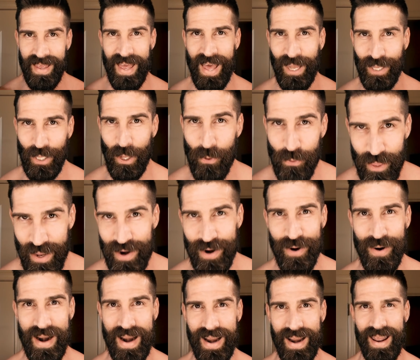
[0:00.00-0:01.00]
Hello
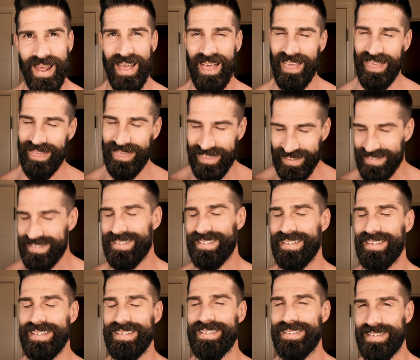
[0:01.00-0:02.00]
there, this
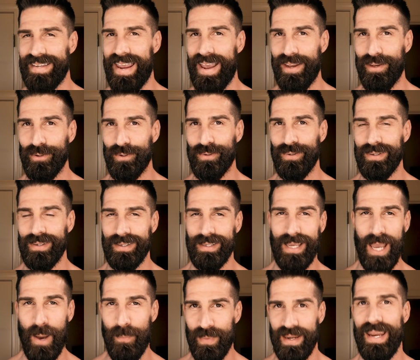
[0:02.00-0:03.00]
is Daniel
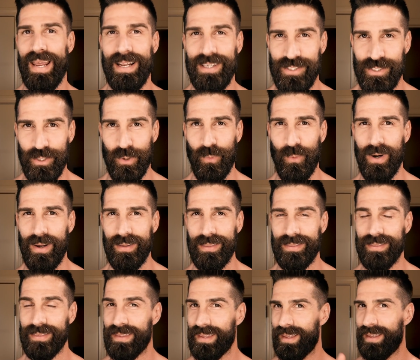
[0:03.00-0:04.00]
coming at you
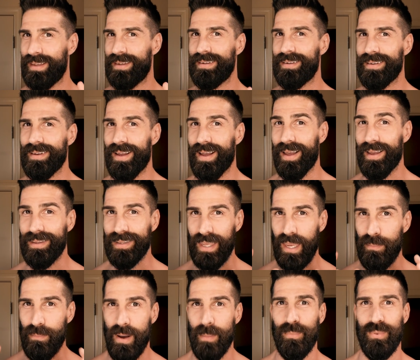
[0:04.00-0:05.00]
with, I
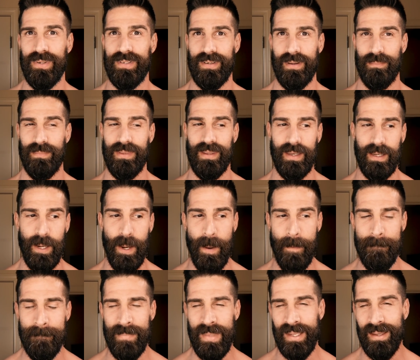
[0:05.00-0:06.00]
came up with something,
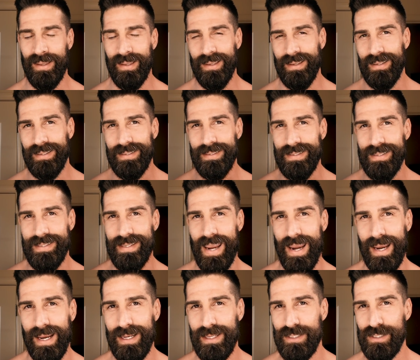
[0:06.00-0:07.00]

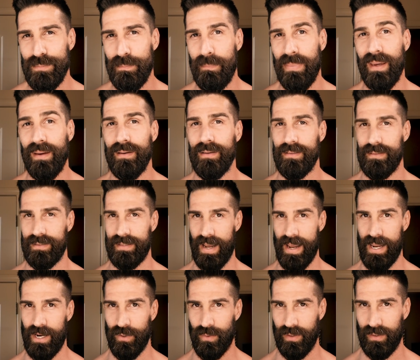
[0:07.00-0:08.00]
Dan's Beard
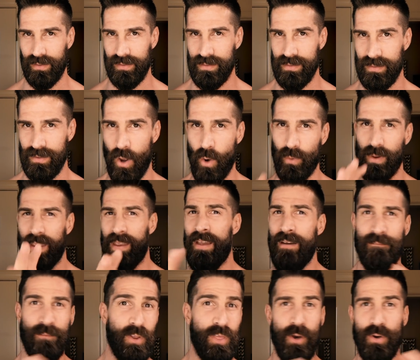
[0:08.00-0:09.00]
Diaries. Okay,
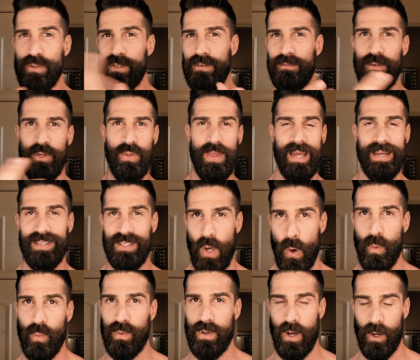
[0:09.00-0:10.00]
for those of you that
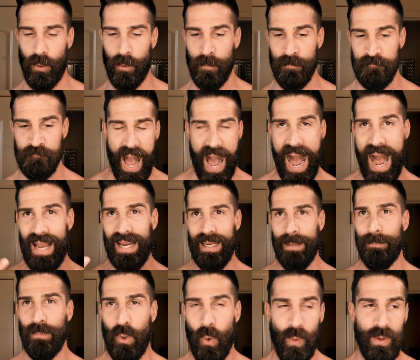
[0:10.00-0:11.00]
don't know, I
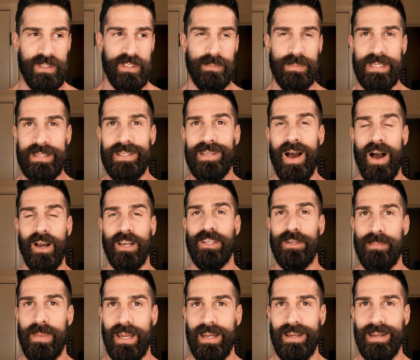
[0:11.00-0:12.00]
am going to be
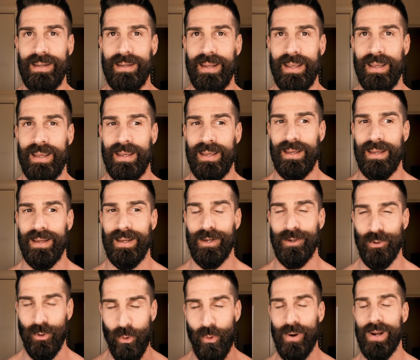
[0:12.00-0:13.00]
documenting
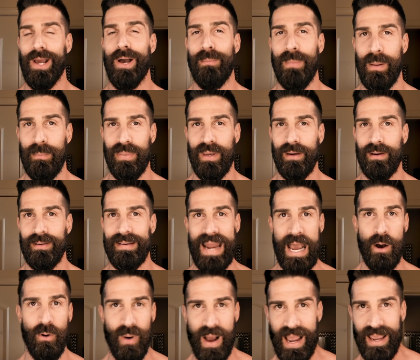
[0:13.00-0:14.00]
growing out my beard.
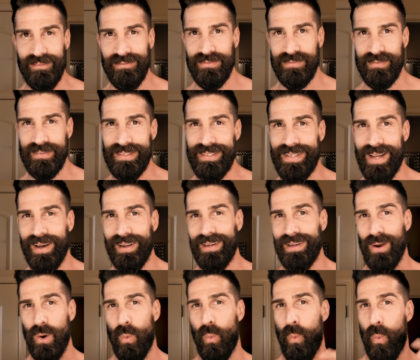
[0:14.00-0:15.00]
Now, I've done
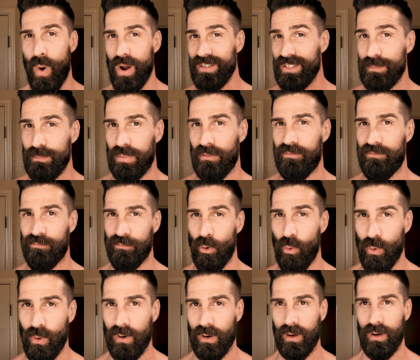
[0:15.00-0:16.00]
it once
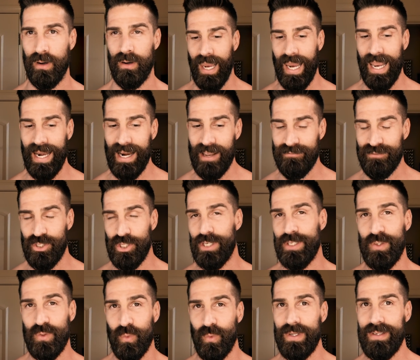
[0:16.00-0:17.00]
before, and I've
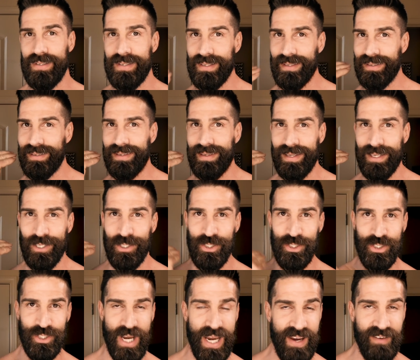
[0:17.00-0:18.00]
just recently
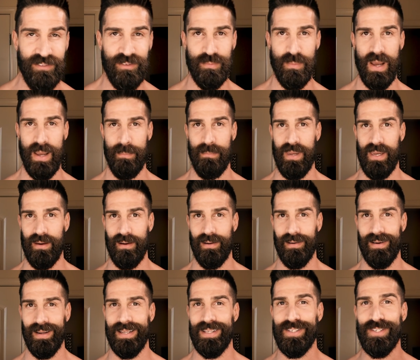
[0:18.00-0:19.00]
shaved my
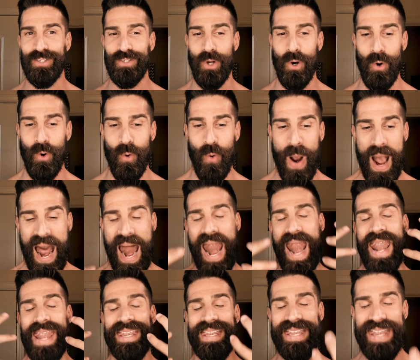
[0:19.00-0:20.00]
beard, and so
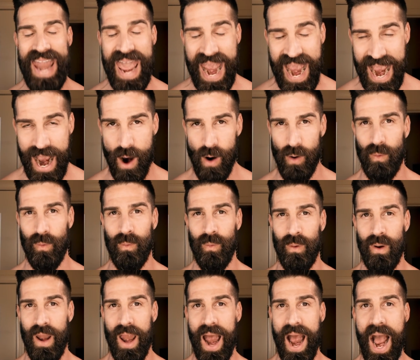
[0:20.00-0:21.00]
now
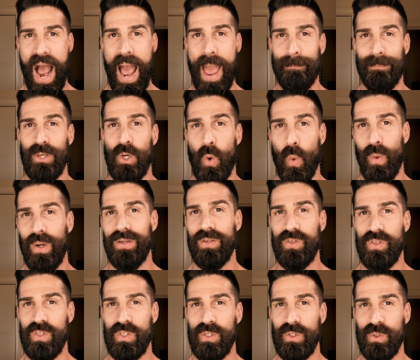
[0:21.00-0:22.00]
I'm going
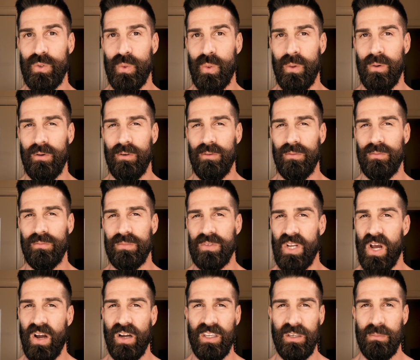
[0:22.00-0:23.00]
to
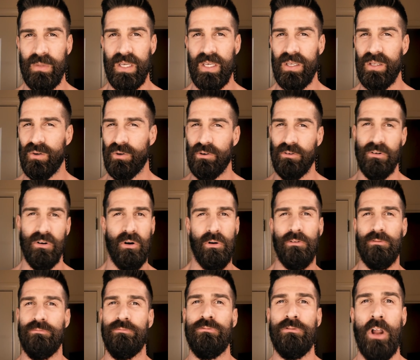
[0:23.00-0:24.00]
document or
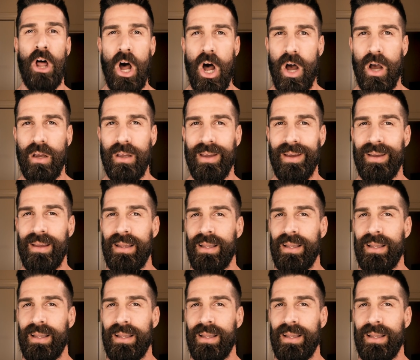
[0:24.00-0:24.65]
vlog